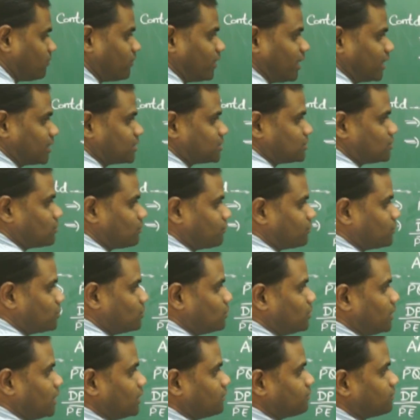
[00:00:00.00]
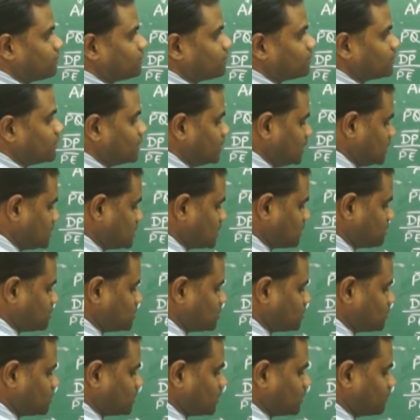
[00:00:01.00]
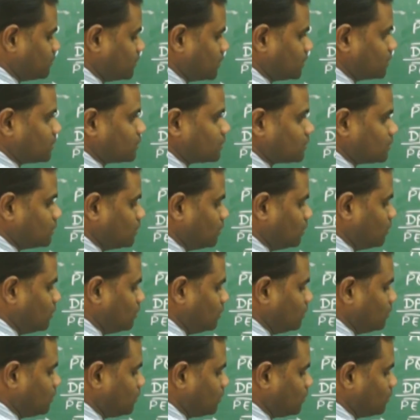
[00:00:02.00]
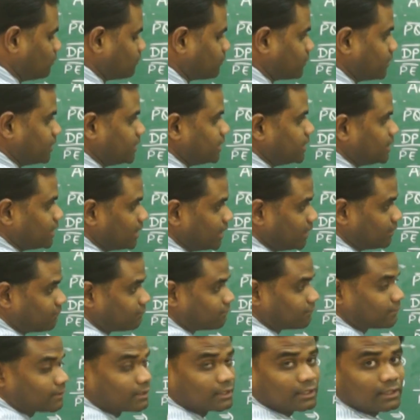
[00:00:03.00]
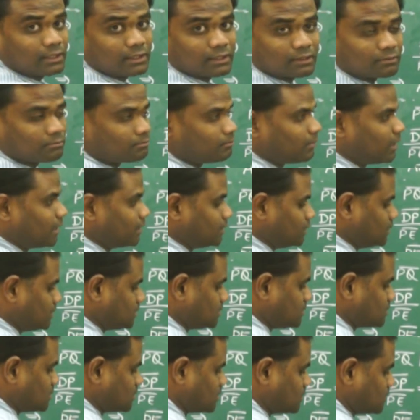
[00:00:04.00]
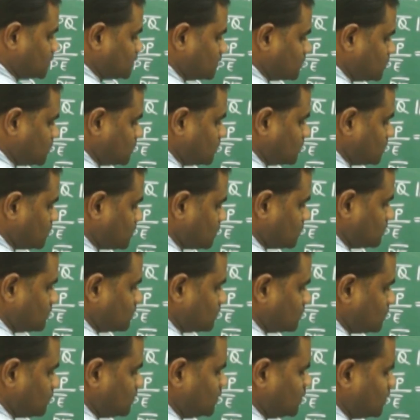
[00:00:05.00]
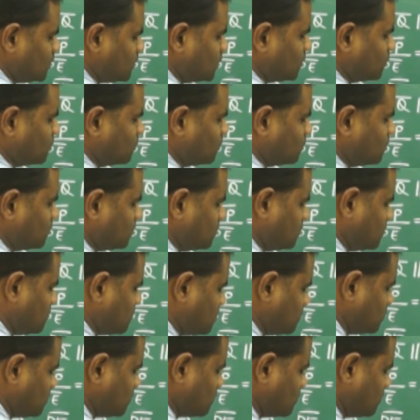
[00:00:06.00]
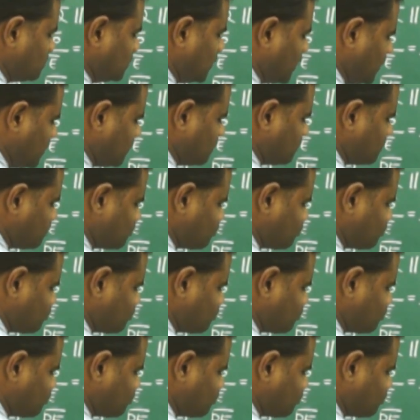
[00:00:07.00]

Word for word: fraction of Q F is substituted with the whole of D F minus dQ by